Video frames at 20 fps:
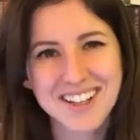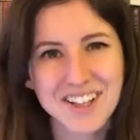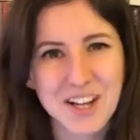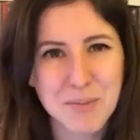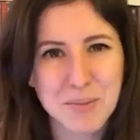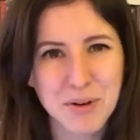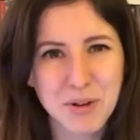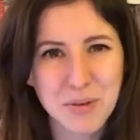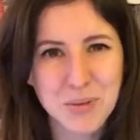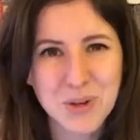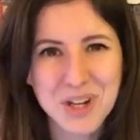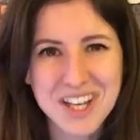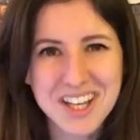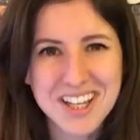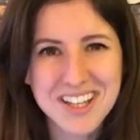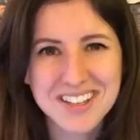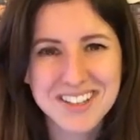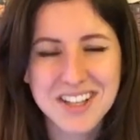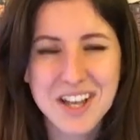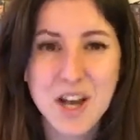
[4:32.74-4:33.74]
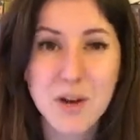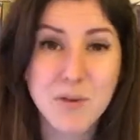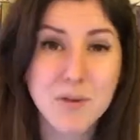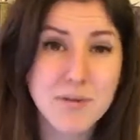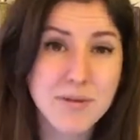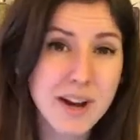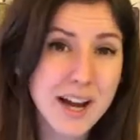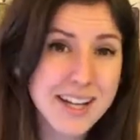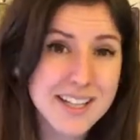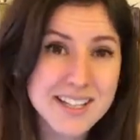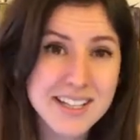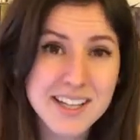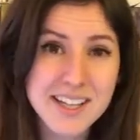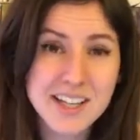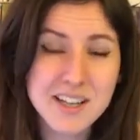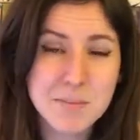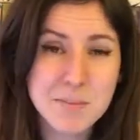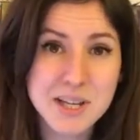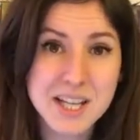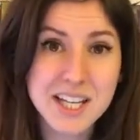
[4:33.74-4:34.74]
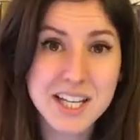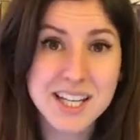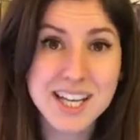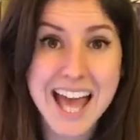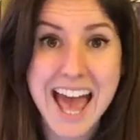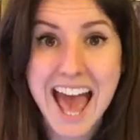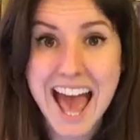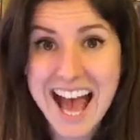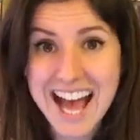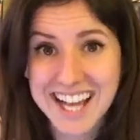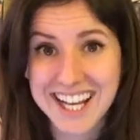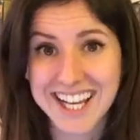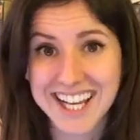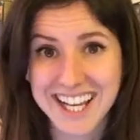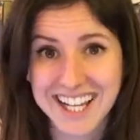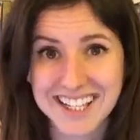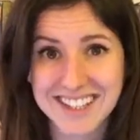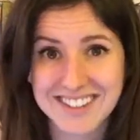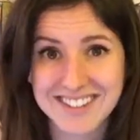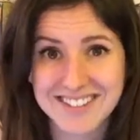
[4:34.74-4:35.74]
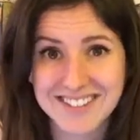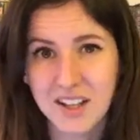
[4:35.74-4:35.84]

Number three, revising can mean adding,